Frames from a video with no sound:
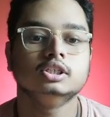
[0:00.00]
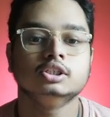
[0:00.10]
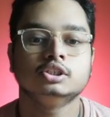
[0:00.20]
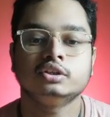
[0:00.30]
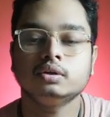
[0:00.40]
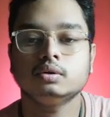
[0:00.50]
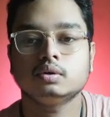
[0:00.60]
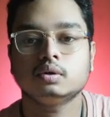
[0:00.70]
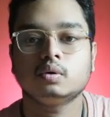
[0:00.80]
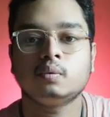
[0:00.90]
So
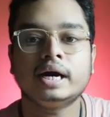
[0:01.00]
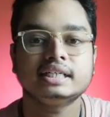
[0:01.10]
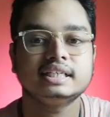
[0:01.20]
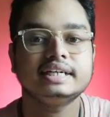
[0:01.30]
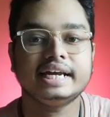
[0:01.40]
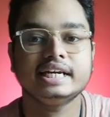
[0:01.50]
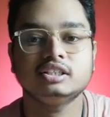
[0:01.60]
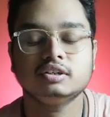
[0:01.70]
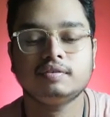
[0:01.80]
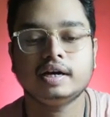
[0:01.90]
what is the
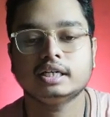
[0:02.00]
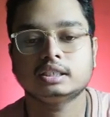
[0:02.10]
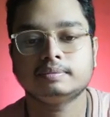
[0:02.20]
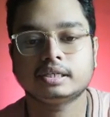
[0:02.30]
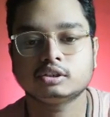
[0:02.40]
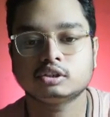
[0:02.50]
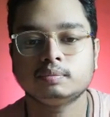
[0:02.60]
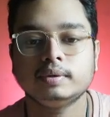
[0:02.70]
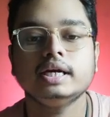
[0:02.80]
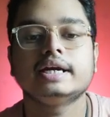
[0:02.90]
range of IR
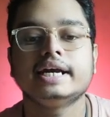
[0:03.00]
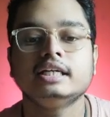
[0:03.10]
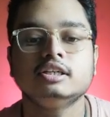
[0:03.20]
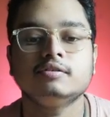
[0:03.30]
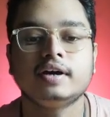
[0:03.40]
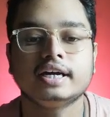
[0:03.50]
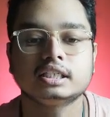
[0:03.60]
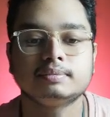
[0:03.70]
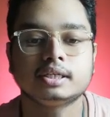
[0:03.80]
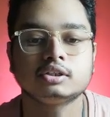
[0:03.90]
spectroscopy? Range of IR
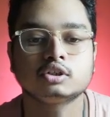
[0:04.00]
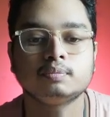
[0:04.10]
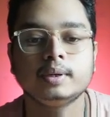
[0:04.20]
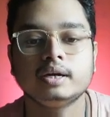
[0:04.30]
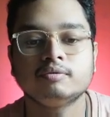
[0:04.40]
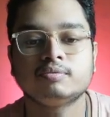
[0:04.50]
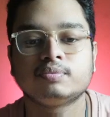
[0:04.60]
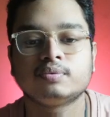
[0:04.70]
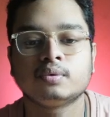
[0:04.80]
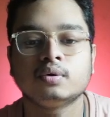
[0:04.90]
spectroscopy in
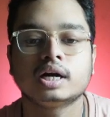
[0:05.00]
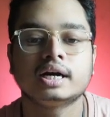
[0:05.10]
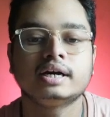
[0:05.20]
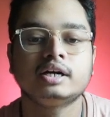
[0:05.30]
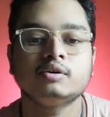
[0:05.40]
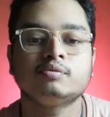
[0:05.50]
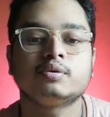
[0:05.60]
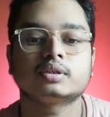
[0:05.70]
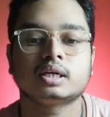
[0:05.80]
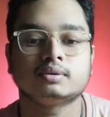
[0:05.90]
400 to
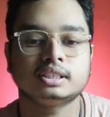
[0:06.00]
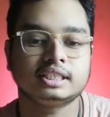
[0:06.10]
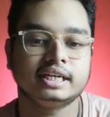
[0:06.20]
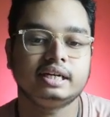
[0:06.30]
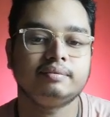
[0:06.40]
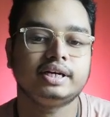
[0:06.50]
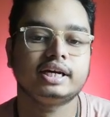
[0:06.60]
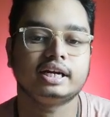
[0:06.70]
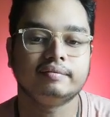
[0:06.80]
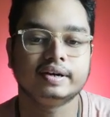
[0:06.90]
4000 centimeter
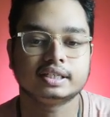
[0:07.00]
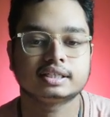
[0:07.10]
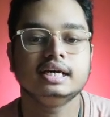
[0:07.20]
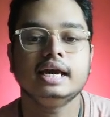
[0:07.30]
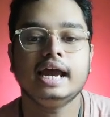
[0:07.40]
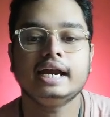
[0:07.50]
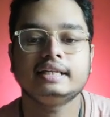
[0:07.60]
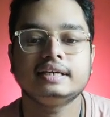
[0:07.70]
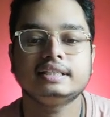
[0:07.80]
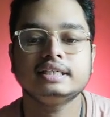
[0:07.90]
inverse, and
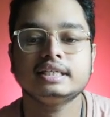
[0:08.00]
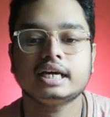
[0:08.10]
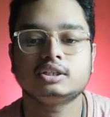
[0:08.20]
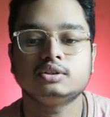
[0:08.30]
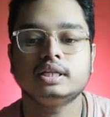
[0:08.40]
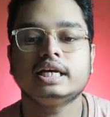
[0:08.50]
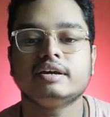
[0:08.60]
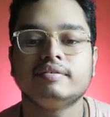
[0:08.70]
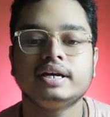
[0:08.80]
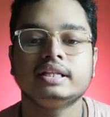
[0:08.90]
this is actually
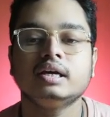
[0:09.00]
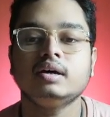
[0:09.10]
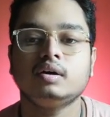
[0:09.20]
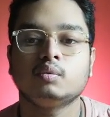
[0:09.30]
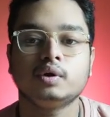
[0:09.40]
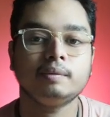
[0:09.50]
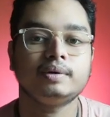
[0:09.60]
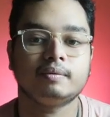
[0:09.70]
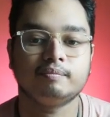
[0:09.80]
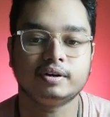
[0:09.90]
given in the wave
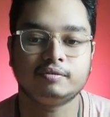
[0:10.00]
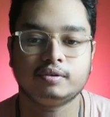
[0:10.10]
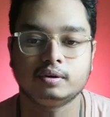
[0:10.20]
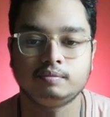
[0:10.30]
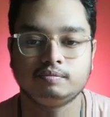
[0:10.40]
number form.